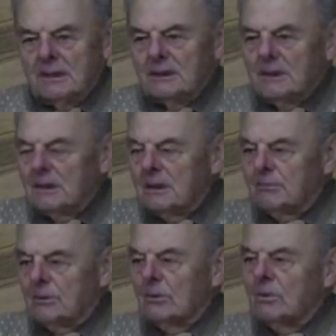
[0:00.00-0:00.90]
in the
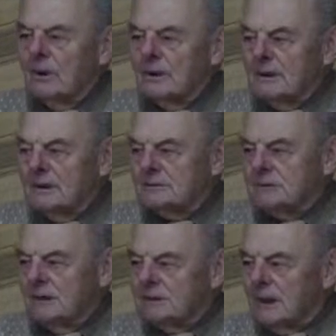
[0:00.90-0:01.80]
Hebrew, what it
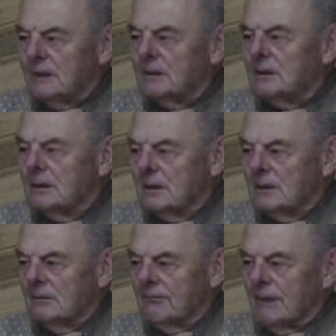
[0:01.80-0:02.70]
is intended to
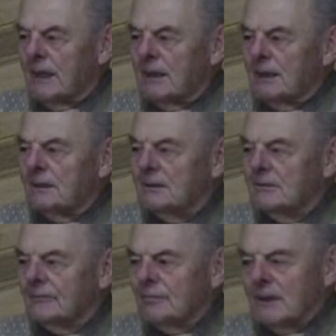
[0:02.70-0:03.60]
convey,
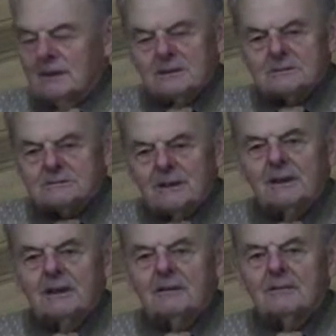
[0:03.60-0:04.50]
and this is
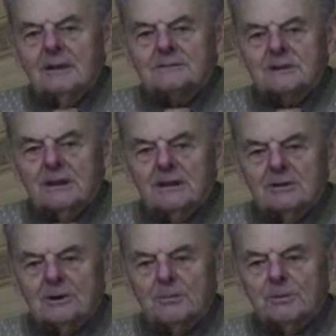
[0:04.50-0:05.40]
an interesting
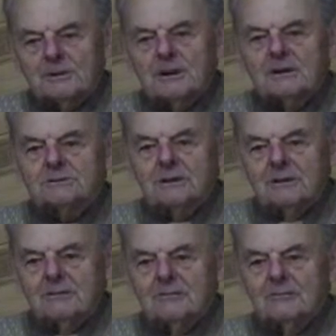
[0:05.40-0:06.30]

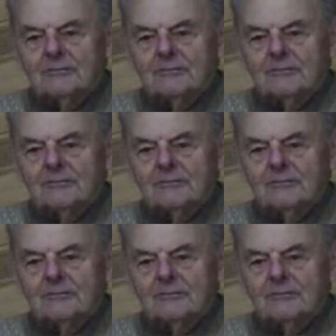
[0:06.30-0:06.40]
interpretation.